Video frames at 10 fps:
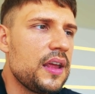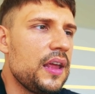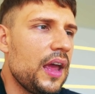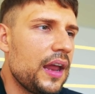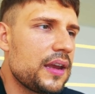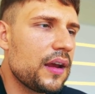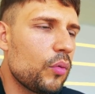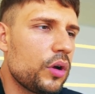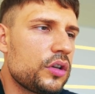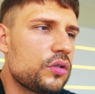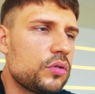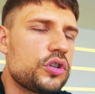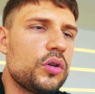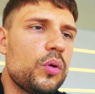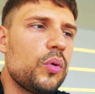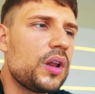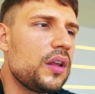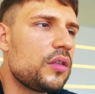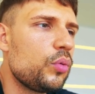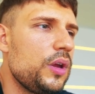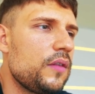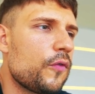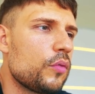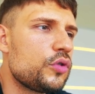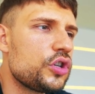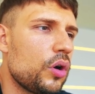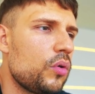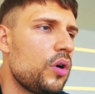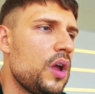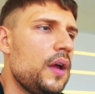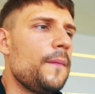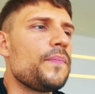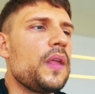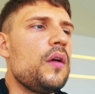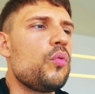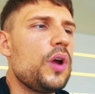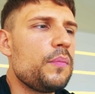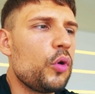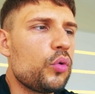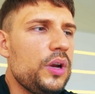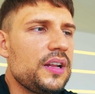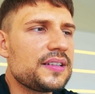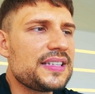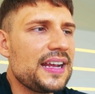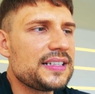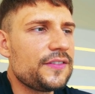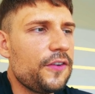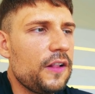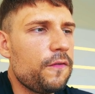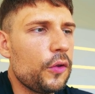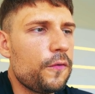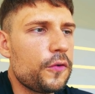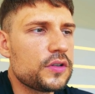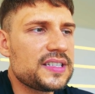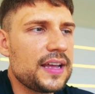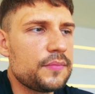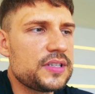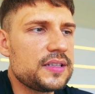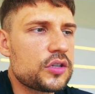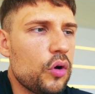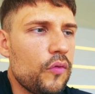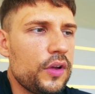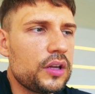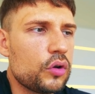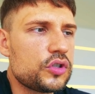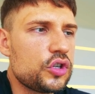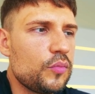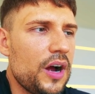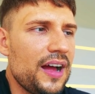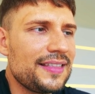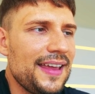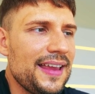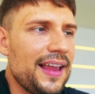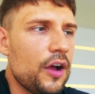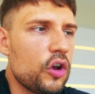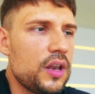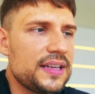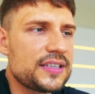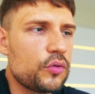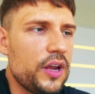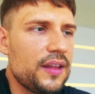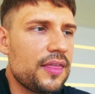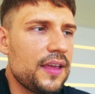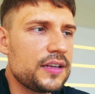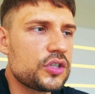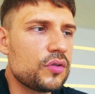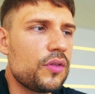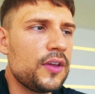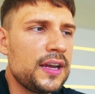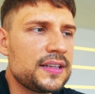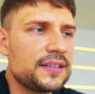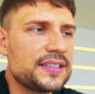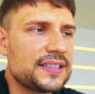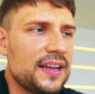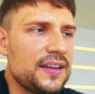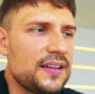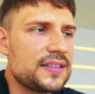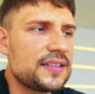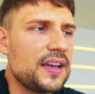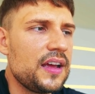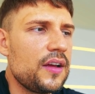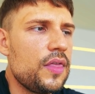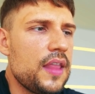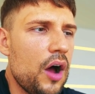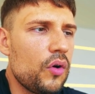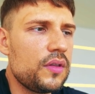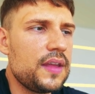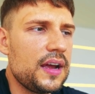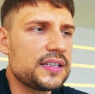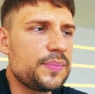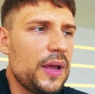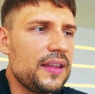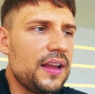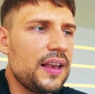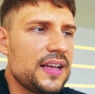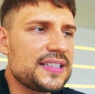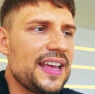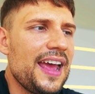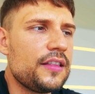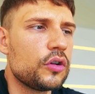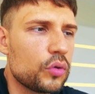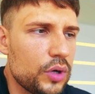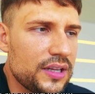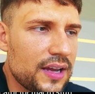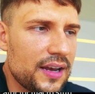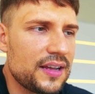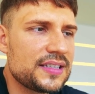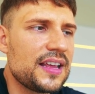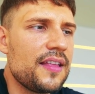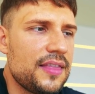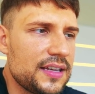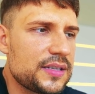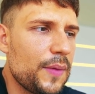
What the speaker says: And here I want to show you quickly a tweet from Joe. Redbook retail sales fell for the first time since COVID. Consumers are taking on less credit thanks to tighter standards. Now they are spending less at retailers. This